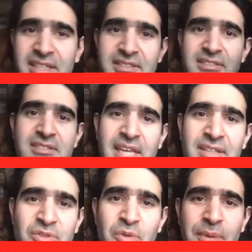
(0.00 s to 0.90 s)

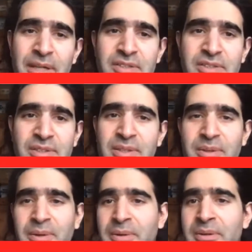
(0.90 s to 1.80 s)
Zendo master,
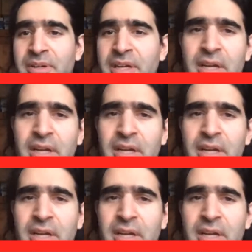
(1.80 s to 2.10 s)
or,